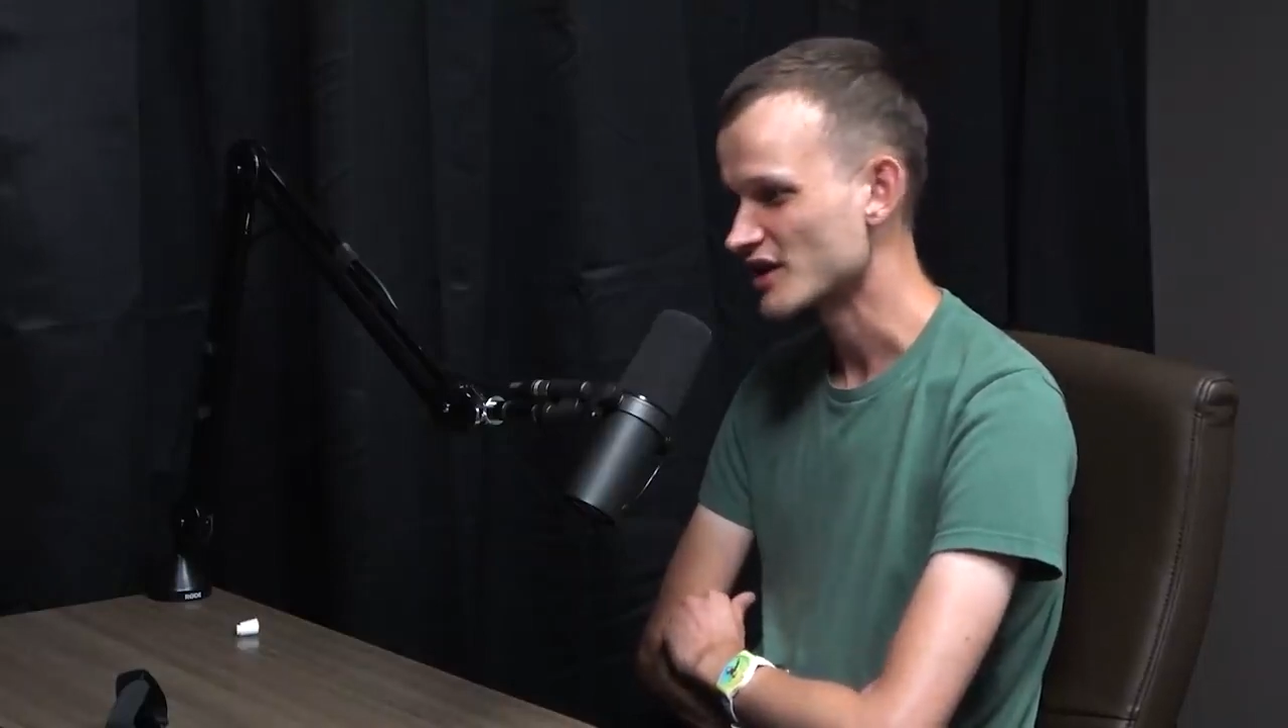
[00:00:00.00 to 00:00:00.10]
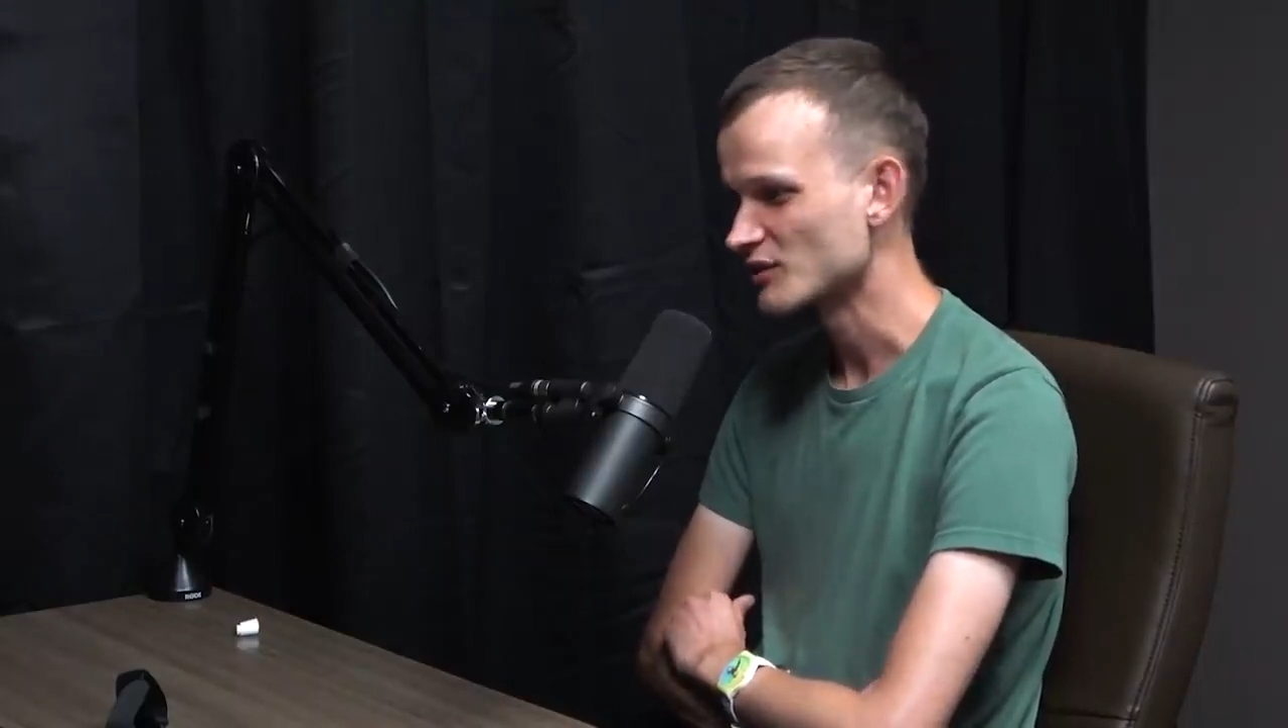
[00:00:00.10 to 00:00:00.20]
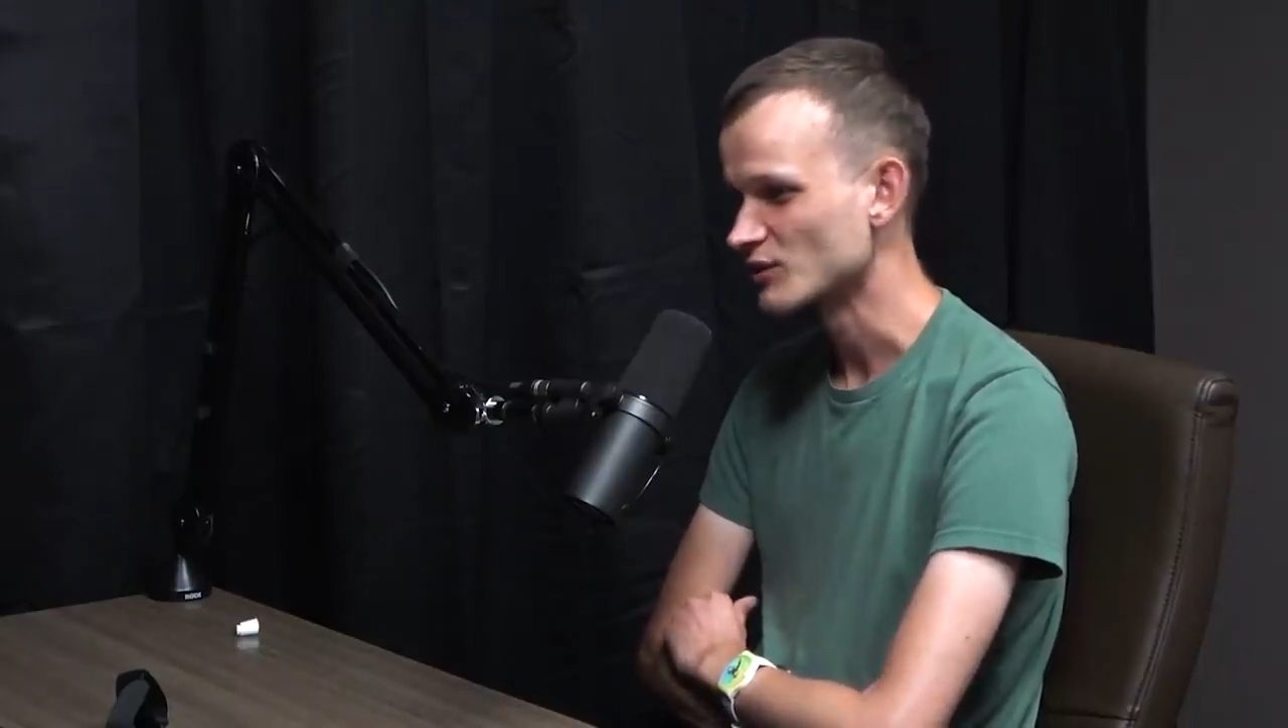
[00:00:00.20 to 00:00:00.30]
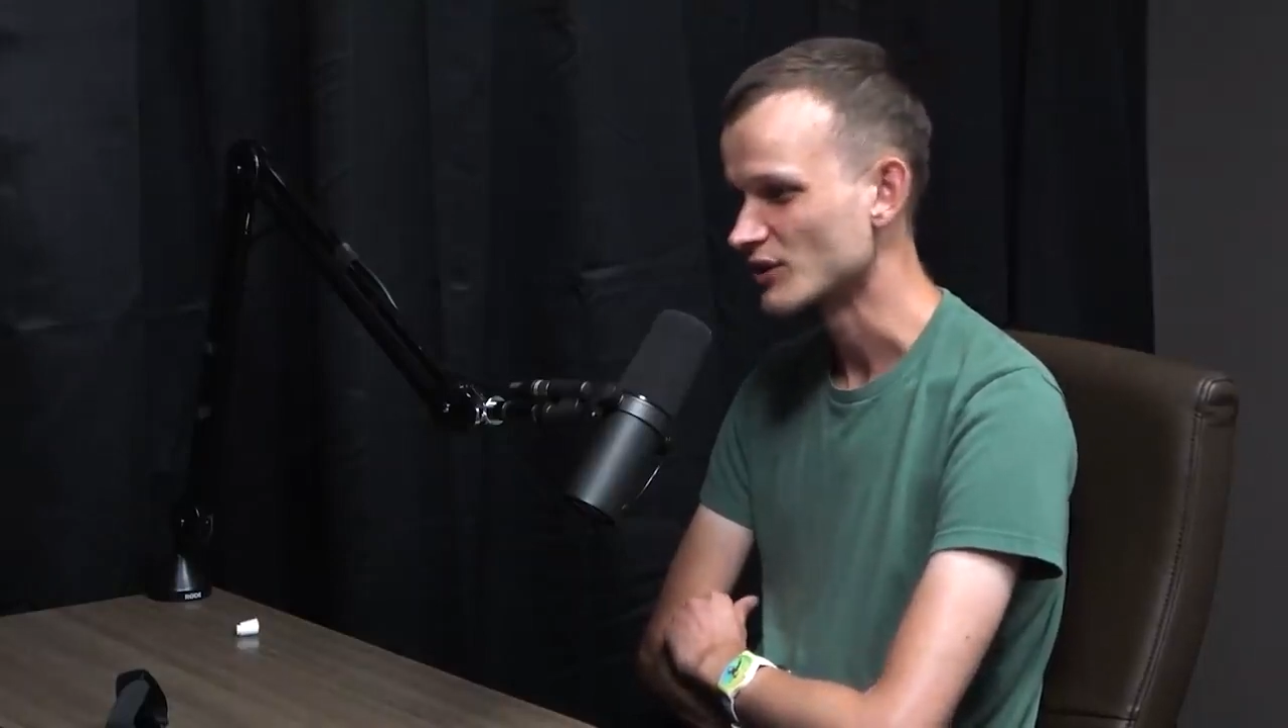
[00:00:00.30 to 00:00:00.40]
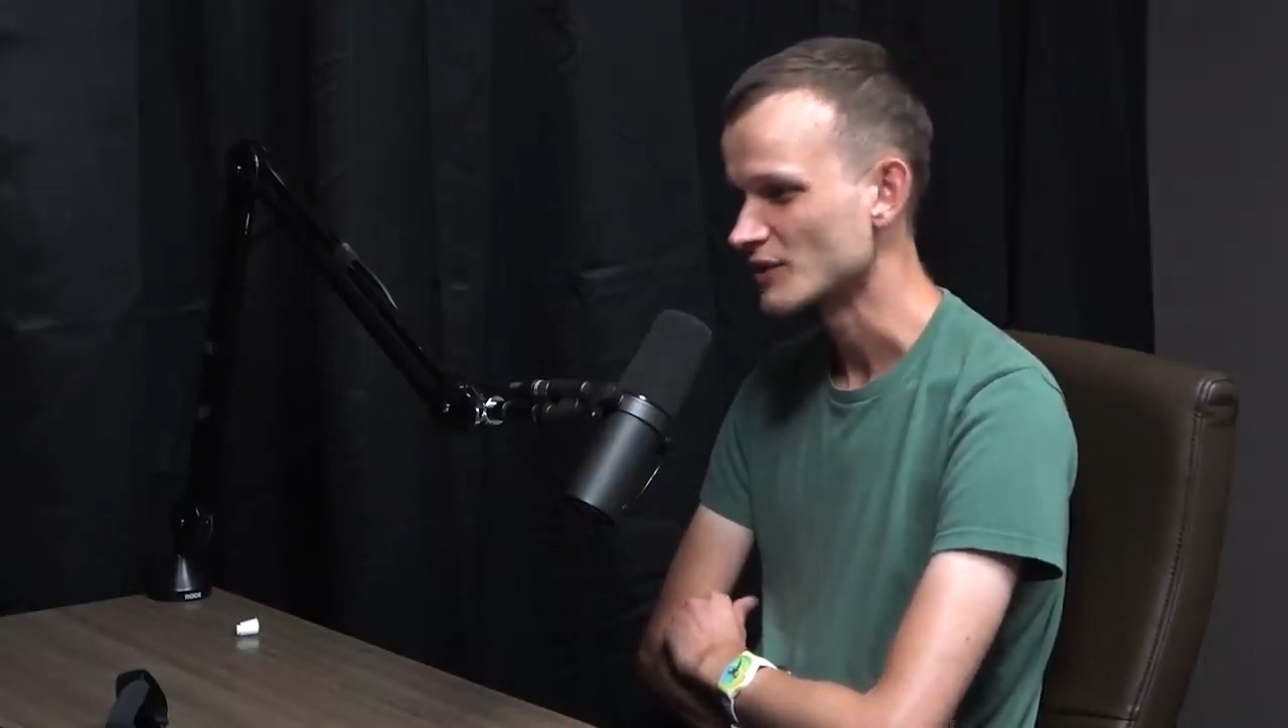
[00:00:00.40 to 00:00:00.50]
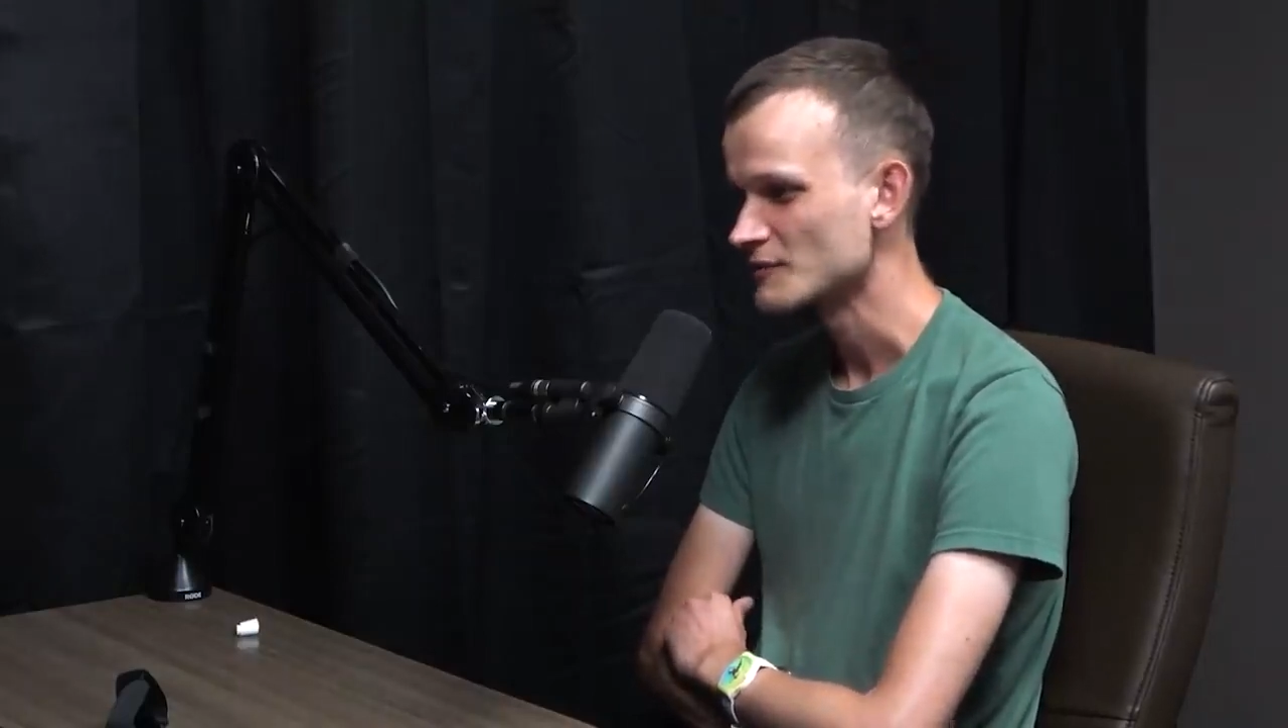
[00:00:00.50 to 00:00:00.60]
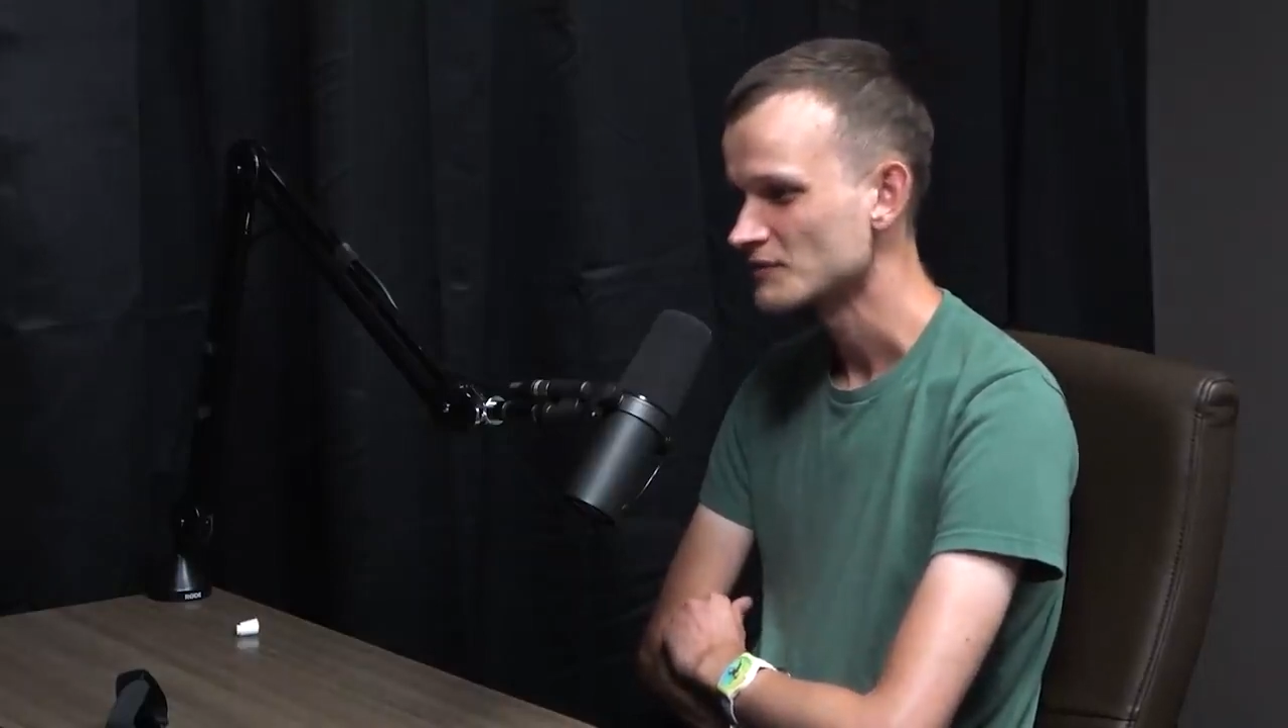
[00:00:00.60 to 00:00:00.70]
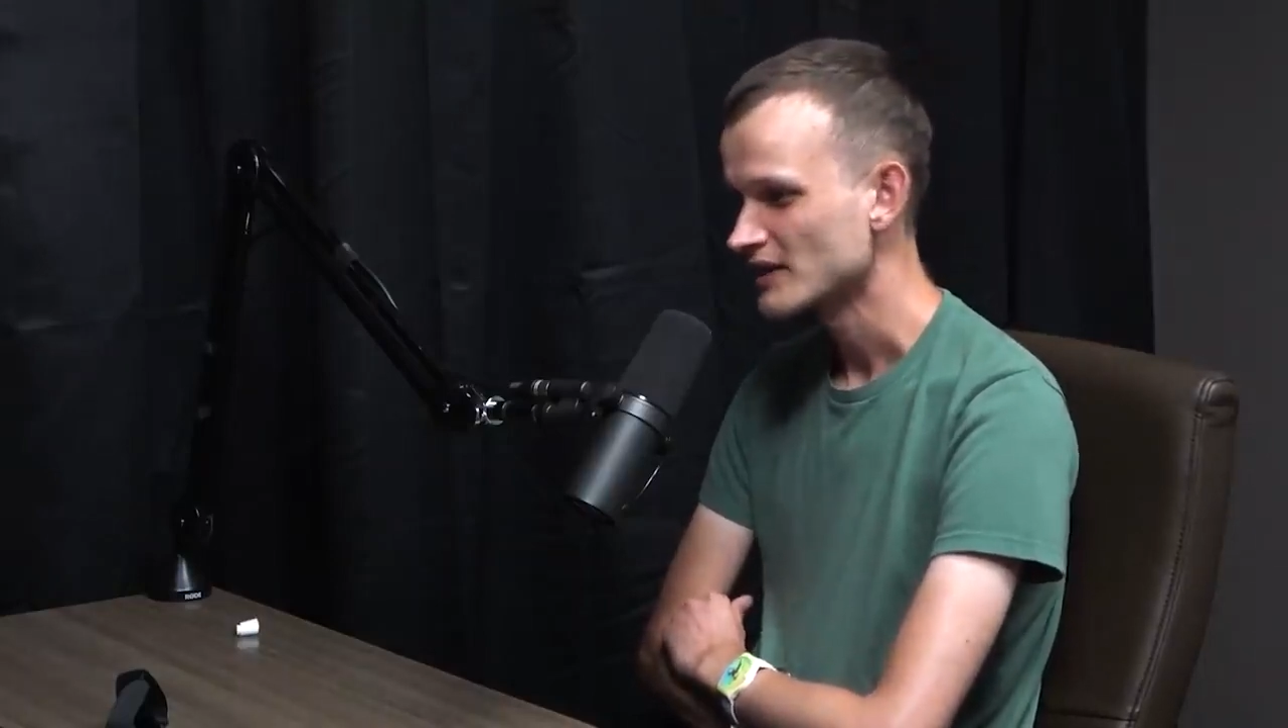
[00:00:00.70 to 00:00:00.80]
that were